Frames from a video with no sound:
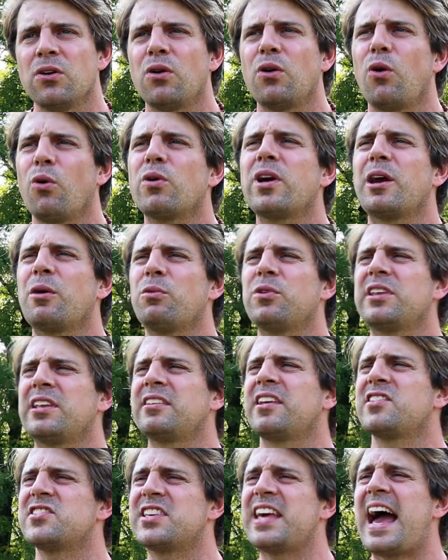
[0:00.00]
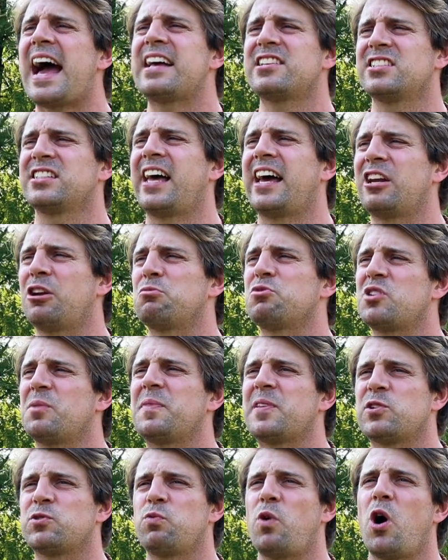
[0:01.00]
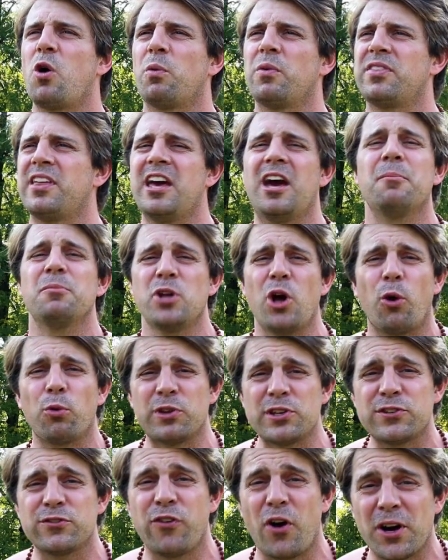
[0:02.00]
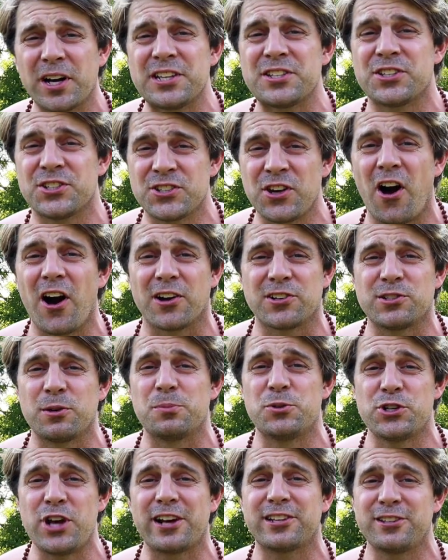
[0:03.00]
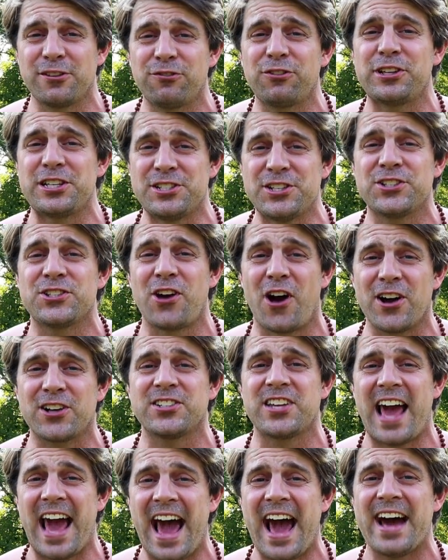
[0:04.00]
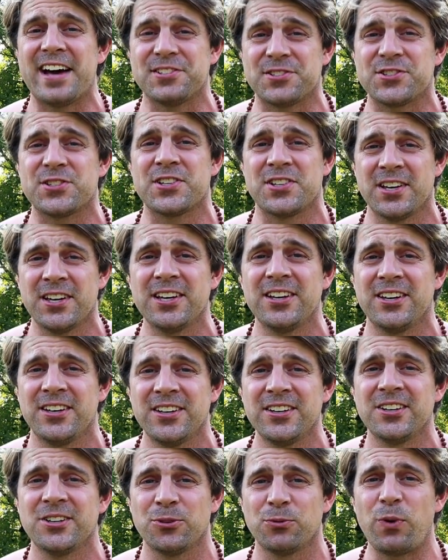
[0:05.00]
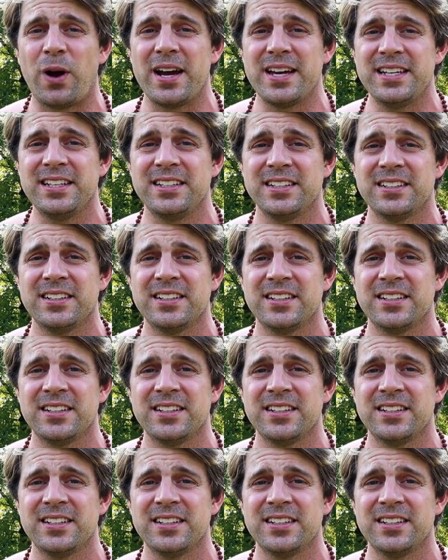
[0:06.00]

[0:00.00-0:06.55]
Okay, well then let's gaslight him. Something's wrong with him. No, this fucking sucks. Objectively sucks ass. Right?